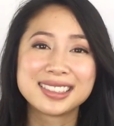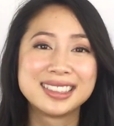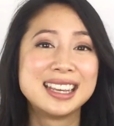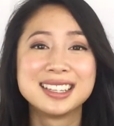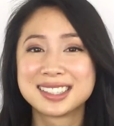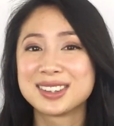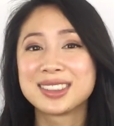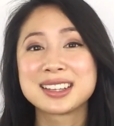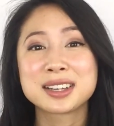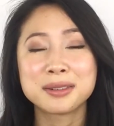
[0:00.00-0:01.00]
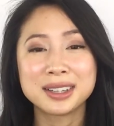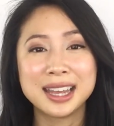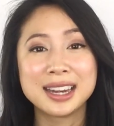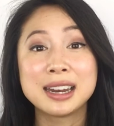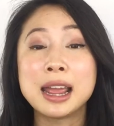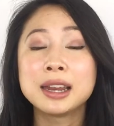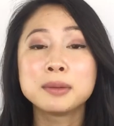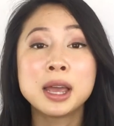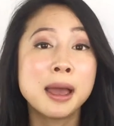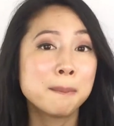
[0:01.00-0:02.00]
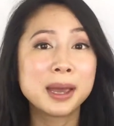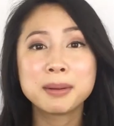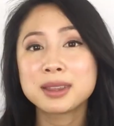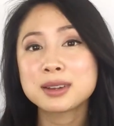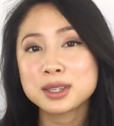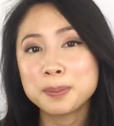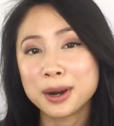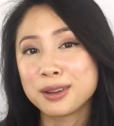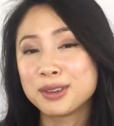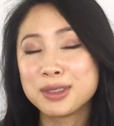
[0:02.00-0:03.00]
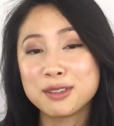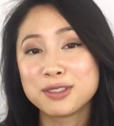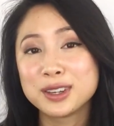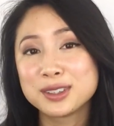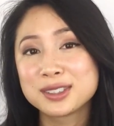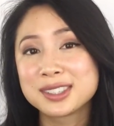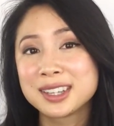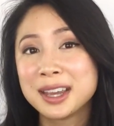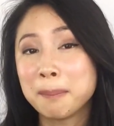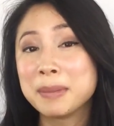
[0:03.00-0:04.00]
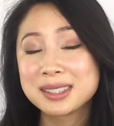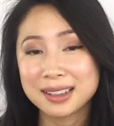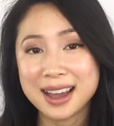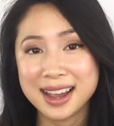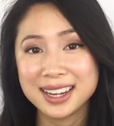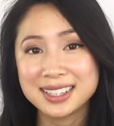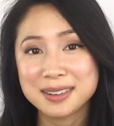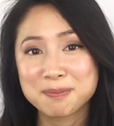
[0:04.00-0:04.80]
These two things aren't related. And maybe there's a part of you that feels misaligned.